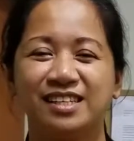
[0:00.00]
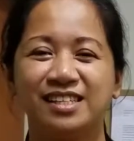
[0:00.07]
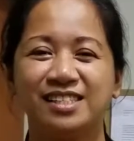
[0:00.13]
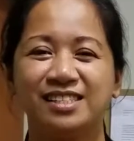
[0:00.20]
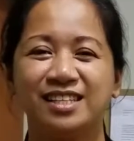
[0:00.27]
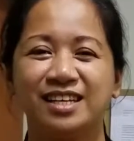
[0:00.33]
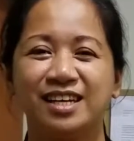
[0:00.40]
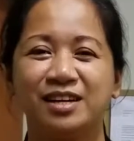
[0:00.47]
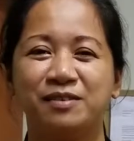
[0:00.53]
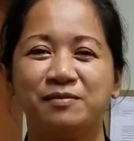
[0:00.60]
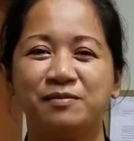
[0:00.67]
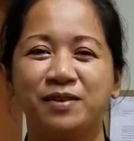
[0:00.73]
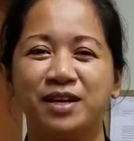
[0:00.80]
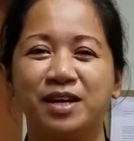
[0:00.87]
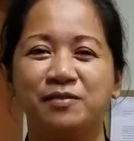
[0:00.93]
Yes, they have.
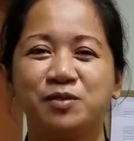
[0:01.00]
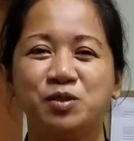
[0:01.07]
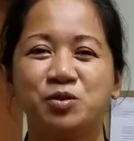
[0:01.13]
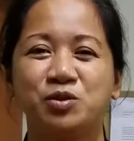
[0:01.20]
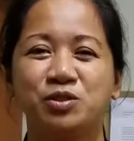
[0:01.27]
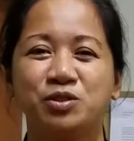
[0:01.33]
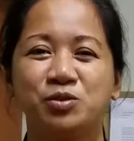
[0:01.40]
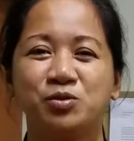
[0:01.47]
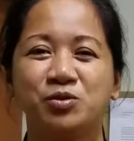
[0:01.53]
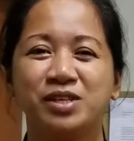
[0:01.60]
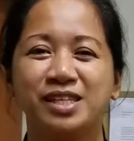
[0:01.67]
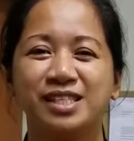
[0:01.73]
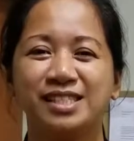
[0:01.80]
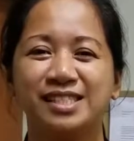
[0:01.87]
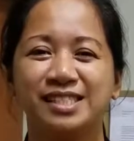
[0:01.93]
I have two
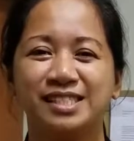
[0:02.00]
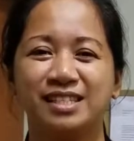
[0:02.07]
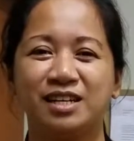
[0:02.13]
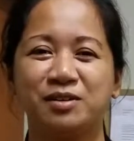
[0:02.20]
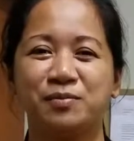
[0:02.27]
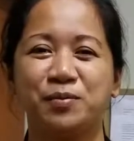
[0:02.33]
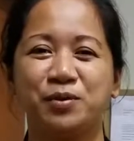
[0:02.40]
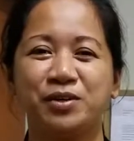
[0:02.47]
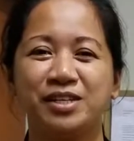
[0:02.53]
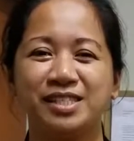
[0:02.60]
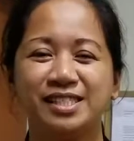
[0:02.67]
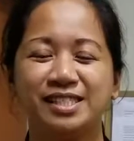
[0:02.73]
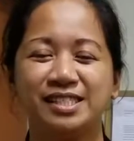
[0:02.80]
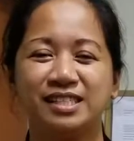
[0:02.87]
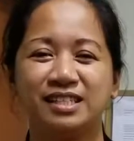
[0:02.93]
kids. They're boys.